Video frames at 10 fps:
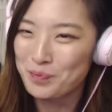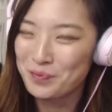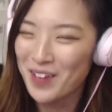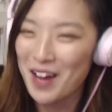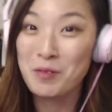
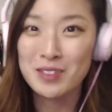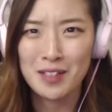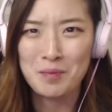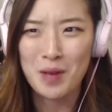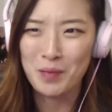I almost called
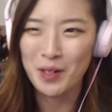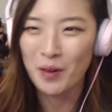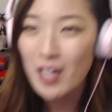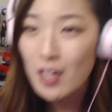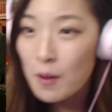him my boo.
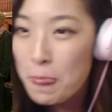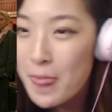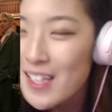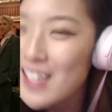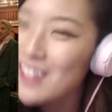
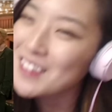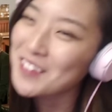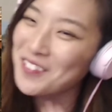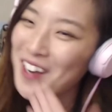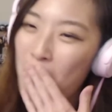He's in the
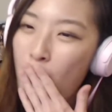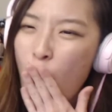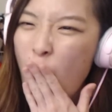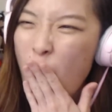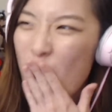red.
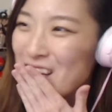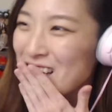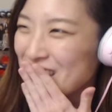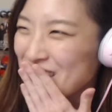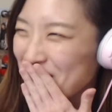Oh, he's
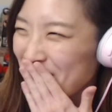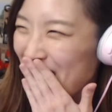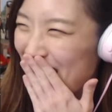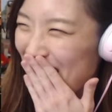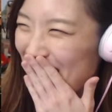in the
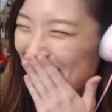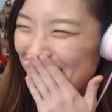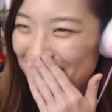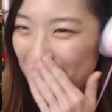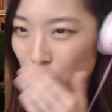red!
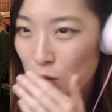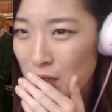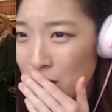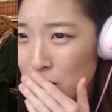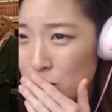Oh, he
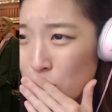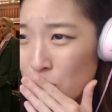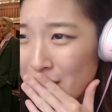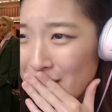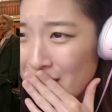looks so
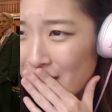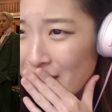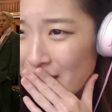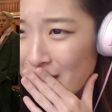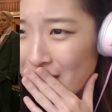good.
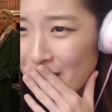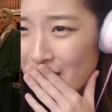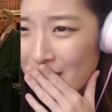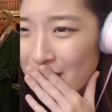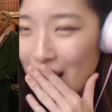
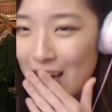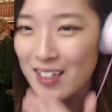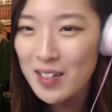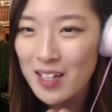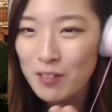I think
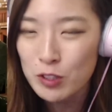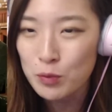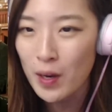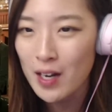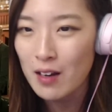I can
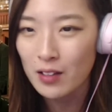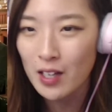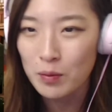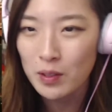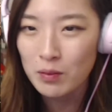spot out a lot
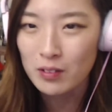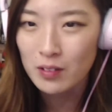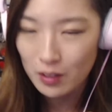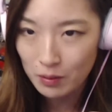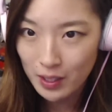of people.
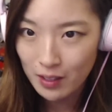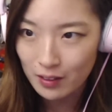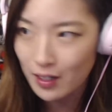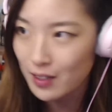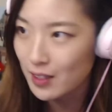Oh my God.
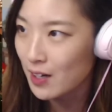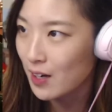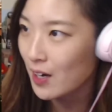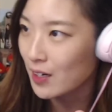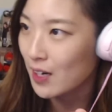I think I
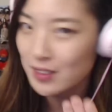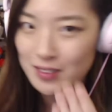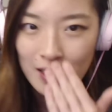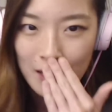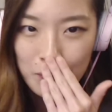got it, guys.
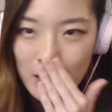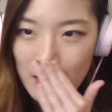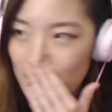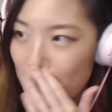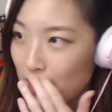I think I'm
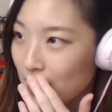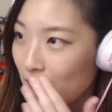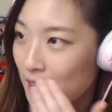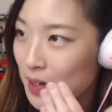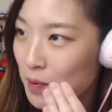
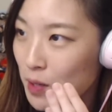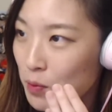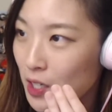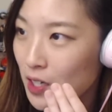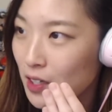getting
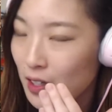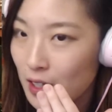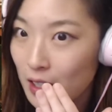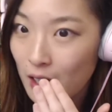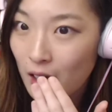pretty good.
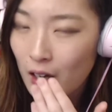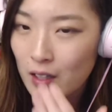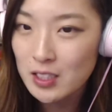This